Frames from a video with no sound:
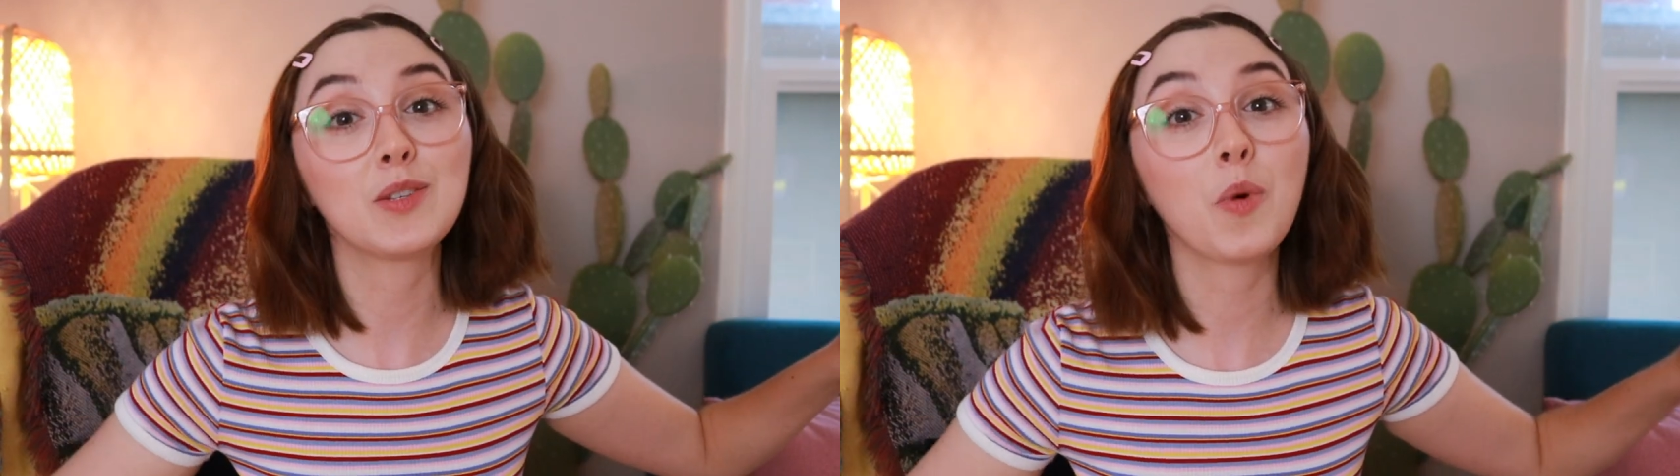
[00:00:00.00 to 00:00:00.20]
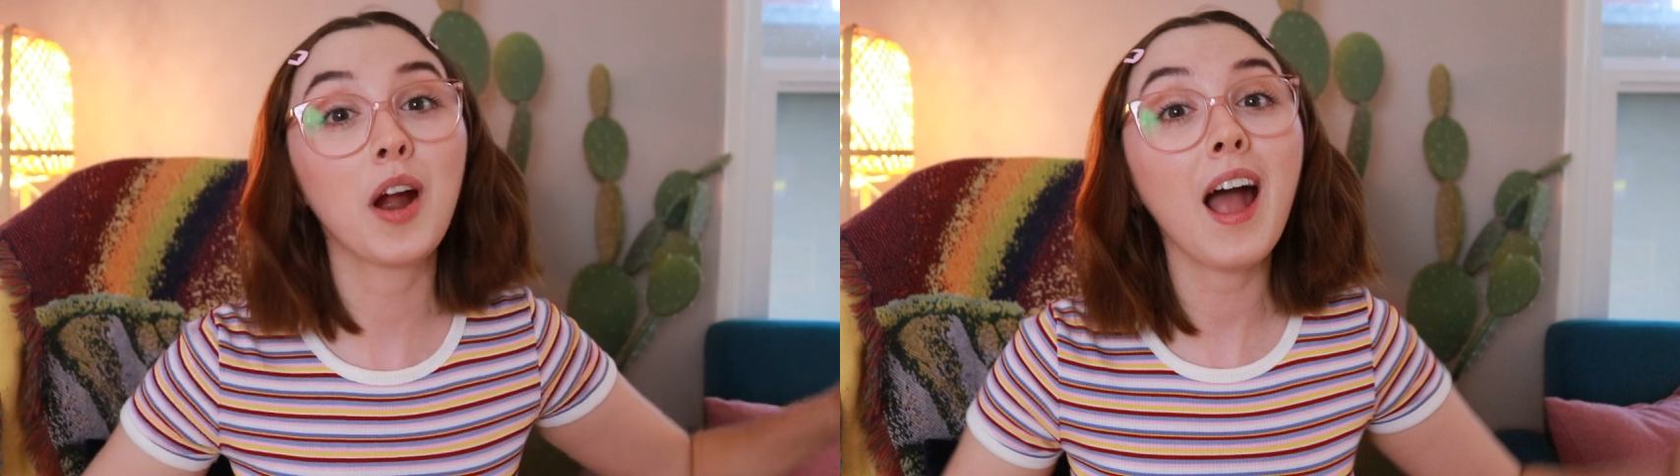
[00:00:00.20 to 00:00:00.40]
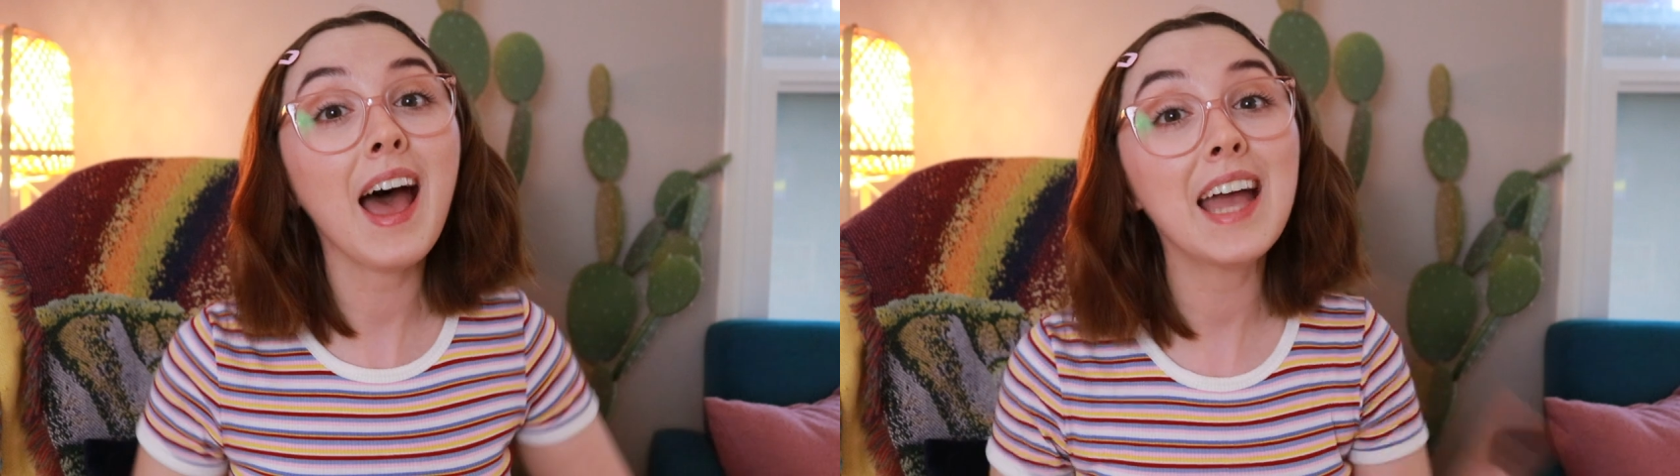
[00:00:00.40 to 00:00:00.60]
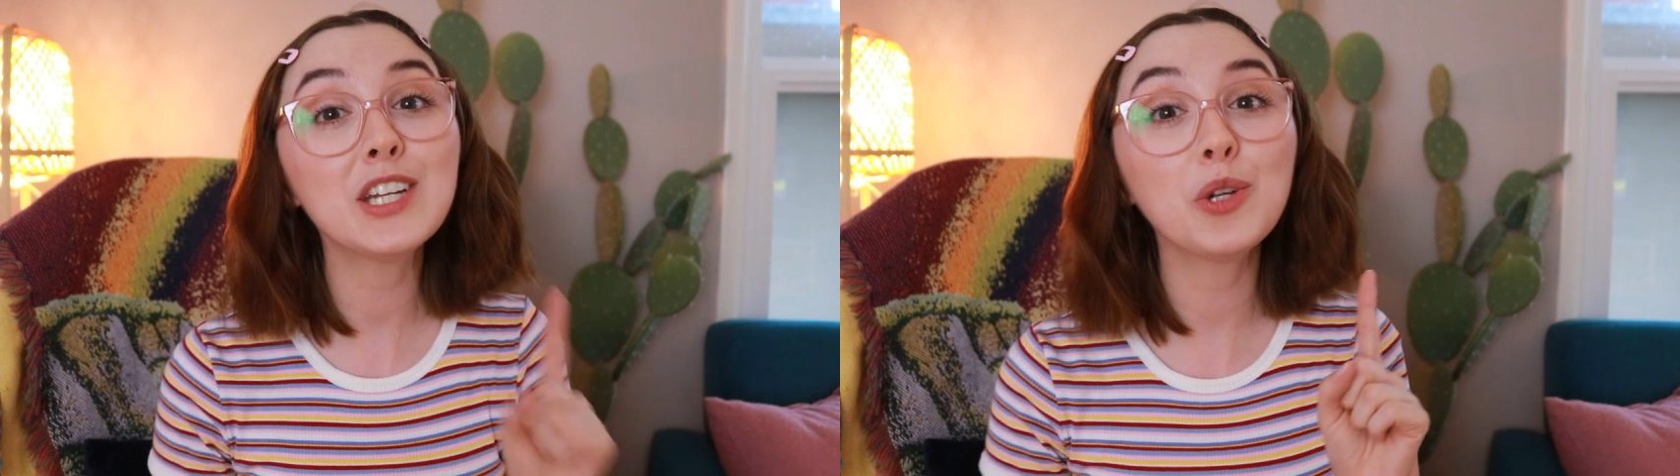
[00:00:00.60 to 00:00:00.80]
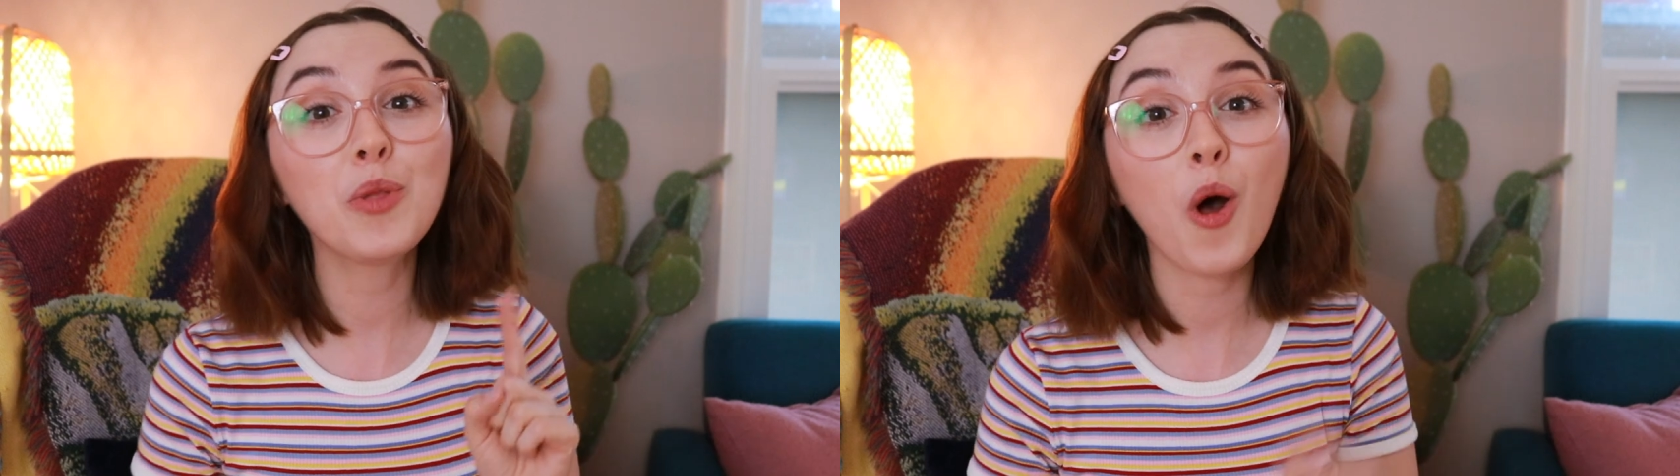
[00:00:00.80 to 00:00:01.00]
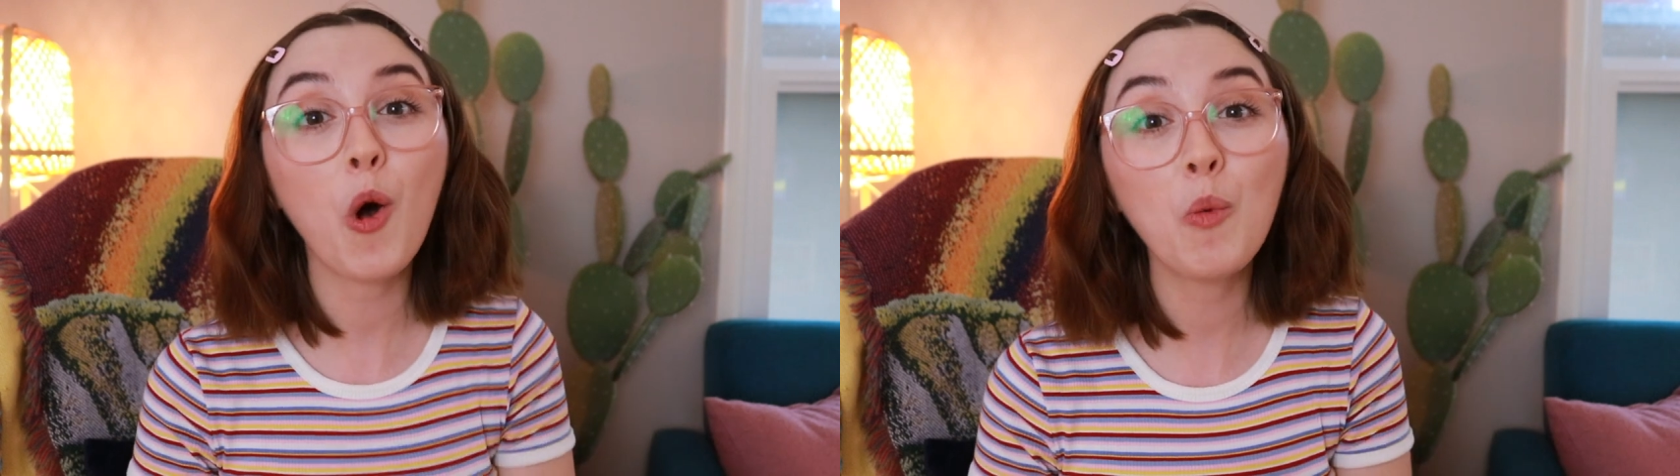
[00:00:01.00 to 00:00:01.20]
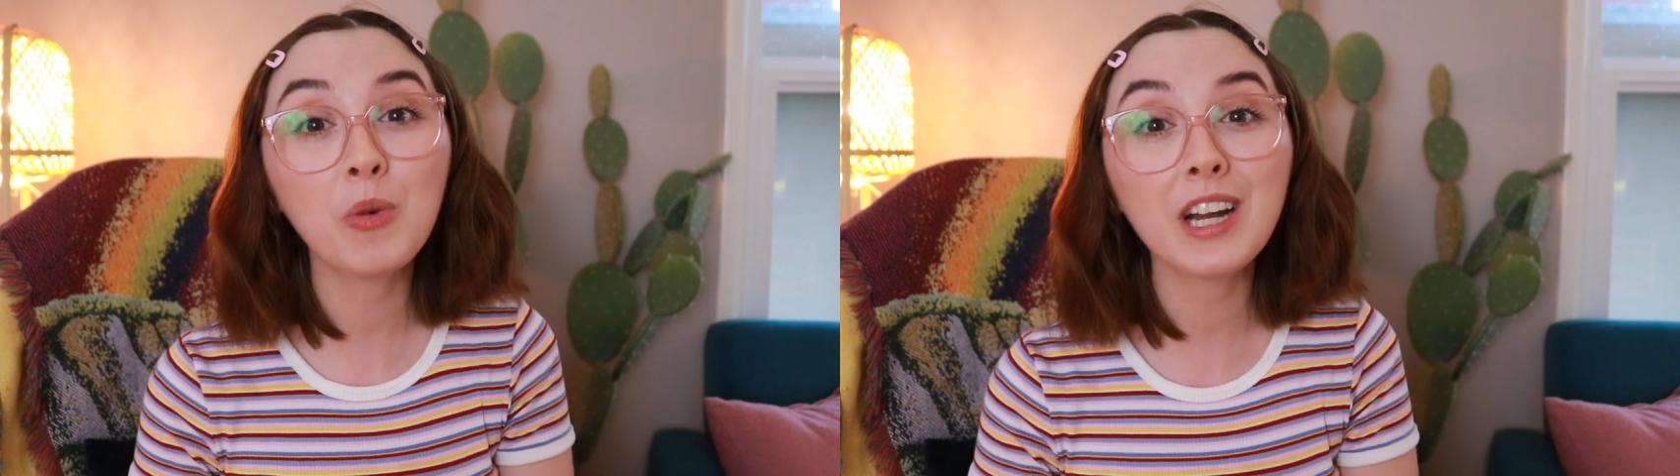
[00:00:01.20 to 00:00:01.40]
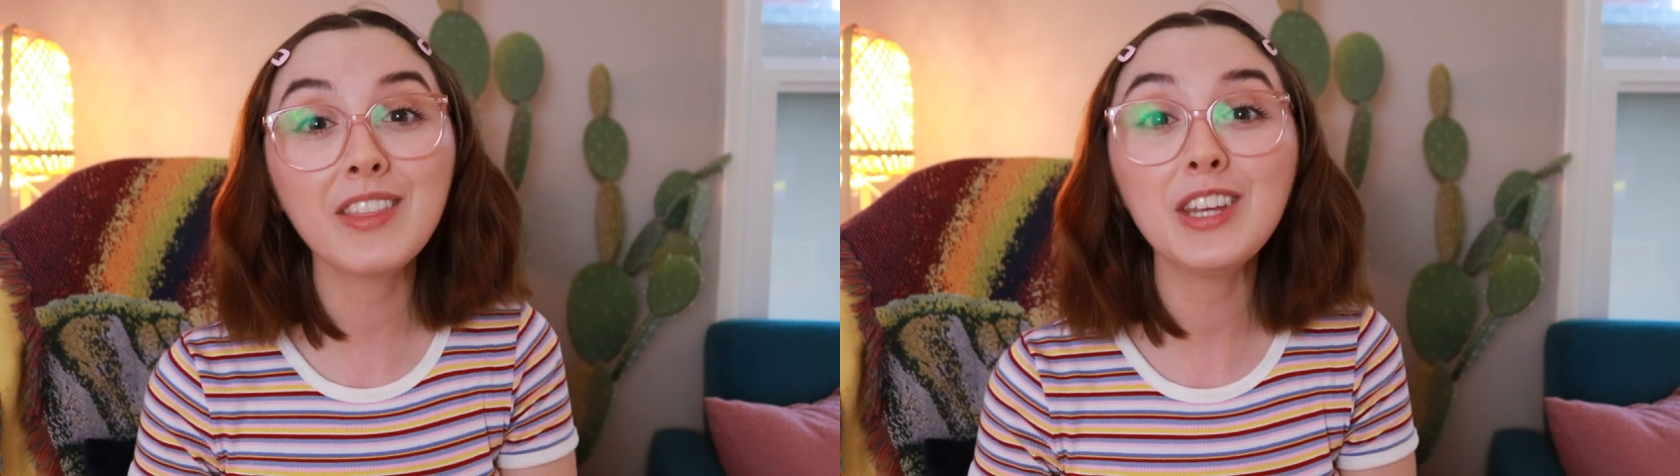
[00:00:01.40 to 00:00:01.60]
where I do the homework